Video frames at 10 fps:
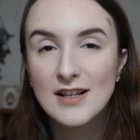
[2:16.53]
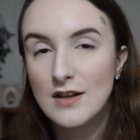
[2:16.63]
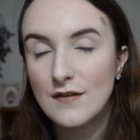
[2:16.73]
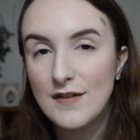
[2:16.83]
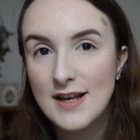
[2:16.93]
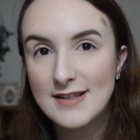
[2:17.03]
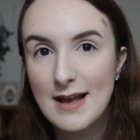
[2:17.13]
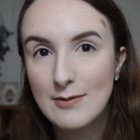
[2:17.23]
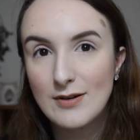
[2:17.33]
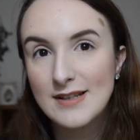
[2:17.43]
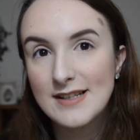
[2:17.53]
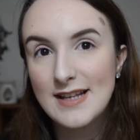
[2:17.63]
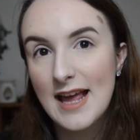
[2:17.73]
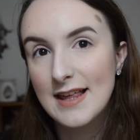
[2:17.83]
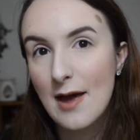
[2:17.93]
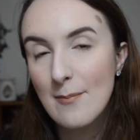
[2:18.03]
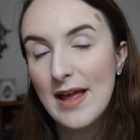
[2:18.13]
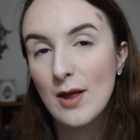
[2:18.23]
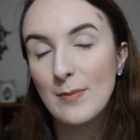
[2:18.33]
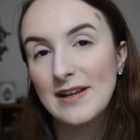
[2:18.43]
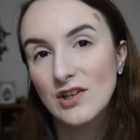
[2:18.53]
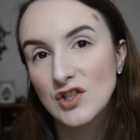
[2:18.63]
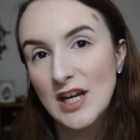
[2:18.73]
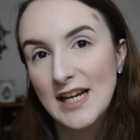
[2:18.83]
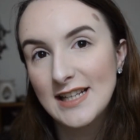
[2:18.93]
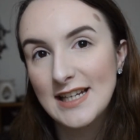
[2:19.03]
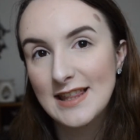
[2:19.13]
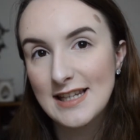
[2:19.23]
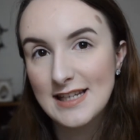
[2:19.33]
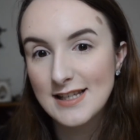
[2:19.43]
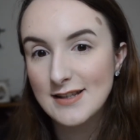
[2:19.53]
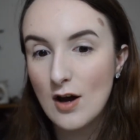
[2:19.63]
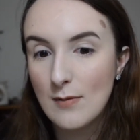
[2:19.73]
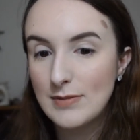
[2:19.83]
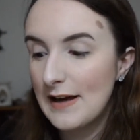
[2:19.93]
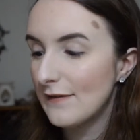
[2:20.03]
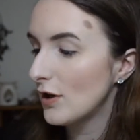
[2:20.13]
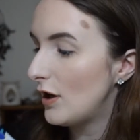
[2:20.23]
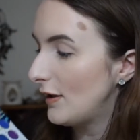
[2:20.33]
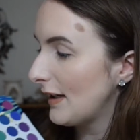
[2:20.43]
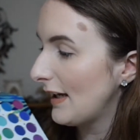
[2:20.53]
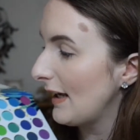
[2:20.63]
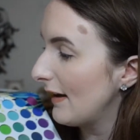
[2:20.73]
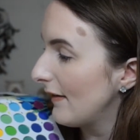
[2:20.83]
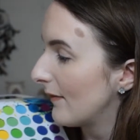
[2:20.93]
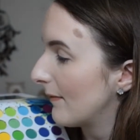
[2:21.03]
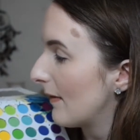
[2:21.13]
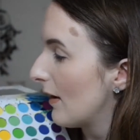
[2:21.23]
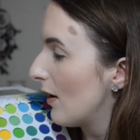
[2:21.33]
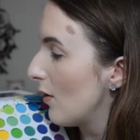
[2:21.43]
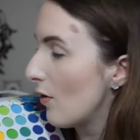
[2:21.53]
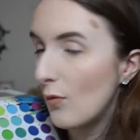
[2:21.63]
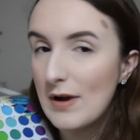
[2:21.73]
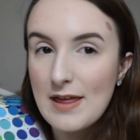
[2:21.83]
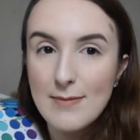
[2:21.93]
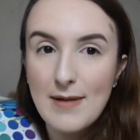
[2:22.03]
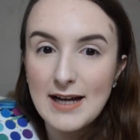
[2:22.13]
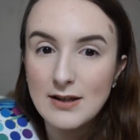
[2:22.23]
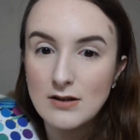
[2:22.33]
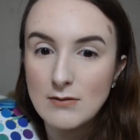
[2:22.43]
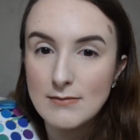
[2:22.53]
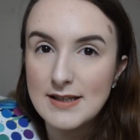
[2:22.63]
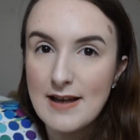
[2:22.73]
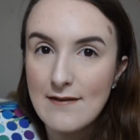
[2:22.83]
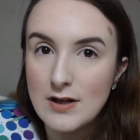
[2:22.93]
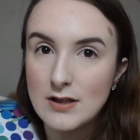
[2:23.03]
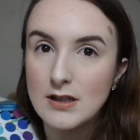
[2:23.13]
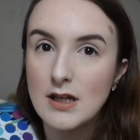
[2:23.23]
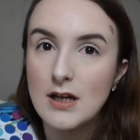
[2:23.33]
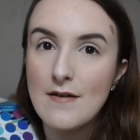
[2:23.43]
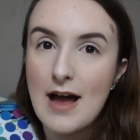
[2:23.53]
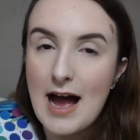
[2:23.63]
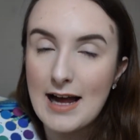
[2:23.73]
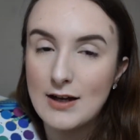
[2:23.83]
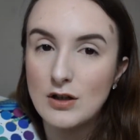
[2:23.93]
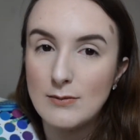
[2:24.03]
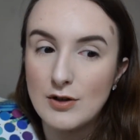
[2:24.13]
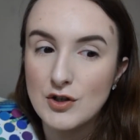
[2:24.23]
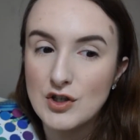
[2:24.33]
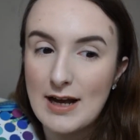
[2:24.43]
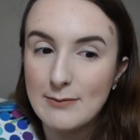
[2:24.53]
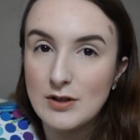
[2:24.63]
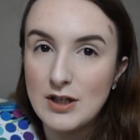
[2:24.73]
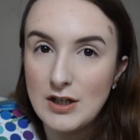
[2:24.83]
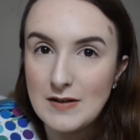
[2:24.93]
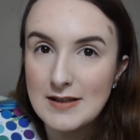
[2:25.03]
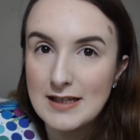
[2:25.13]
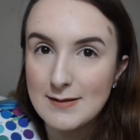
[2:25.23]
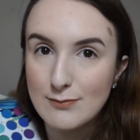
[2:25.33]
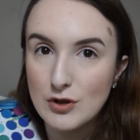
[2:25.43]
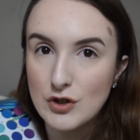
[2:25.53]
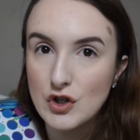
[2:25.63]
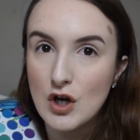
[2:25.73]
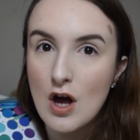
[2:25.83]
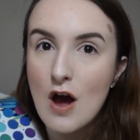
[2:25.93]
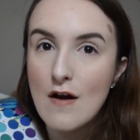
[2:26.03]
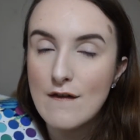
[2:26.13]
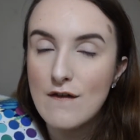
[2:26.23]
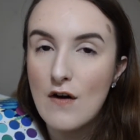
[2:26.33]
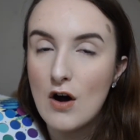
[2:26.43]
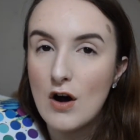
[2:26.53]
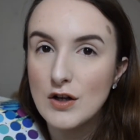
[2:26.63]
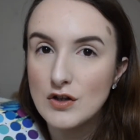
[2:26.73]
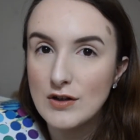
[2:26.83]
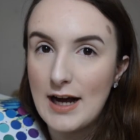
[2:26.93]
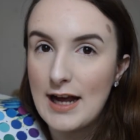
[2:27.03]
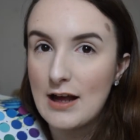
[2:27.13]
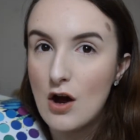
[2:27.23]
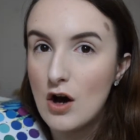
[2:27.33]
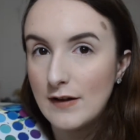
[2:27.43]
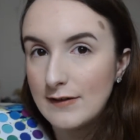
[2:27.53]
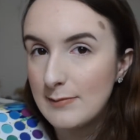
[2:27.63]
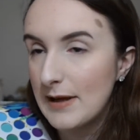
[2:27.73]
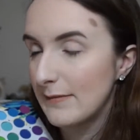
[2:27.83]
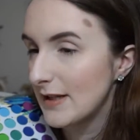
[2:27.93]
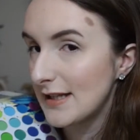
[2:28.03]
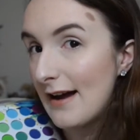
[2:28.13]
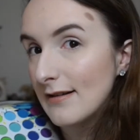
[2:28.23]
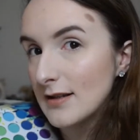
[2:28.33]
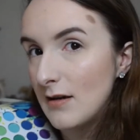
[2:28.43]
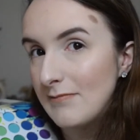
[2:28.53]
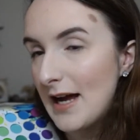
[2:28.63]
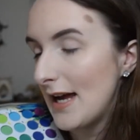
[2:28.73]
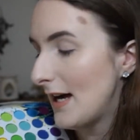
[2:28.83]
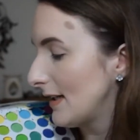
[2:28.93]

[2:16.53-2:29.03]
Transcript: So first I'm going to take that pale pink shade in this top left corner here with my number 7 eye colour brush, I'm going to use this brush for trying all of the pigments out on my